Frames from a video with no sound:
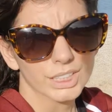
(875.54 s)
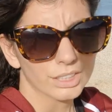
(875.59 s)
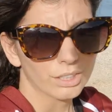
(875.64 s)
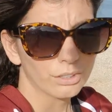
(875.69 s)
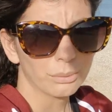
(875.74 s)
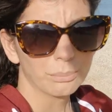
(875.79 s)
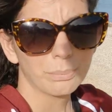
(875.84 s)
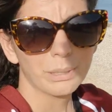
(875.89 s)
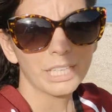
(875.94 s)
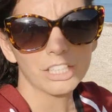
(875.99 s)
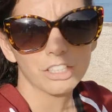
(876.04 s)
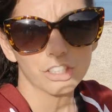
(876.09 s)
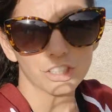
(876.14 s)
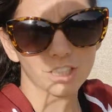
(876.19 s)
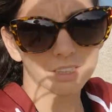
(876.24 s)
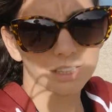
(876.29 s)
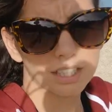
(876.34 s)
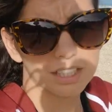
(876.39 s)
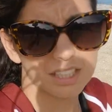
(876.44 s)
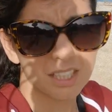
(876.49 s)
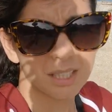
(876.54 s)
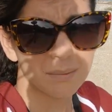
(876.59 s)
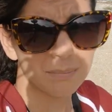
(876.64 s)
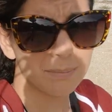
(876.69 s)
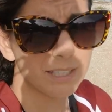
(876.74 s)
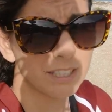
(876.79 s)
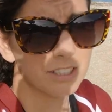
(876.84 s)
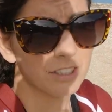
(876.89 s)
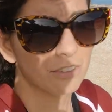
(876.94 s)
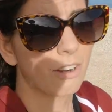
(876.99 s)
So the beach that the
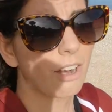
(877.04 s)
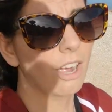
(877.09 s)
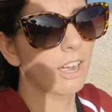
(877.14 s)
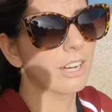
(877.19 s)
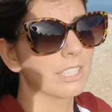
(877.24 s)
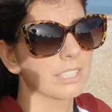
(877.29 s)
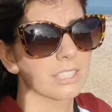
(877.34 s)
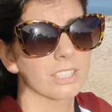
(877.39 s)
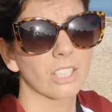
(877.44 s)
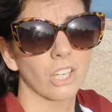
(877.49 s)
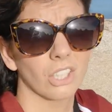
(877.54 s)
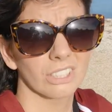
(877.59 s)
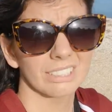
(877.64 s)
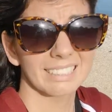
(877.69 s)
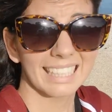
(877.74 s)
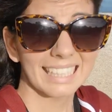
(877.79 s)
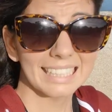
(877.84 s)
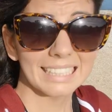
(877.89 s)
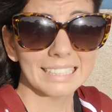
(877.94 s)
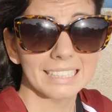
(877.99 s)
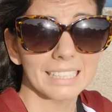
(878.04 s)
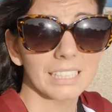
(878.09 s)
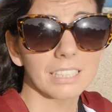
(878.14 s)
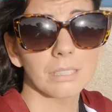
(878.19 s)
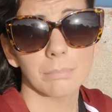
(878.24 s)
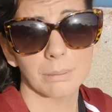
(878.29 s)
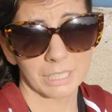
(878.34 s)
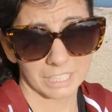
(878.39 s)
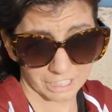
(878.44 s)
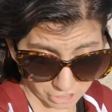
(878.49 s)
teepees are on is called
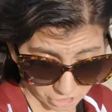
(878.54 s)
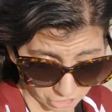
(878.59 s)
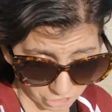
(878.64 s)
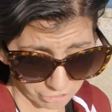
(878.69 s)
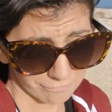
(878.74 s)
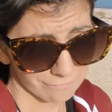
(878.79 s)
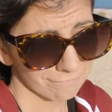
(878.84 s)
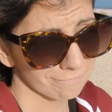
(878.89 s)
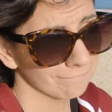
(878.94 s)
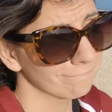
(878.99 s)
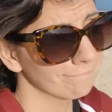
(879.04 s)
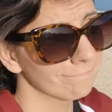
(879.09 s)
Indian Beach,